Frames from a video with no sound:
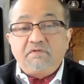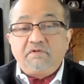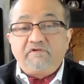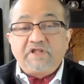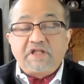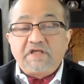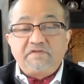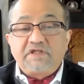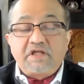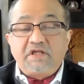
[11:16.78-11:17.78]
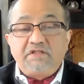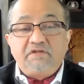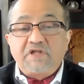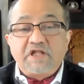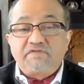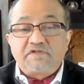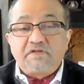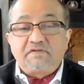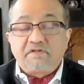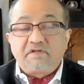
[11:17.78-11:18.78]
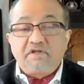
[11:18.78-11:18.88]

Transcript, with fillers: realize that uh, the United States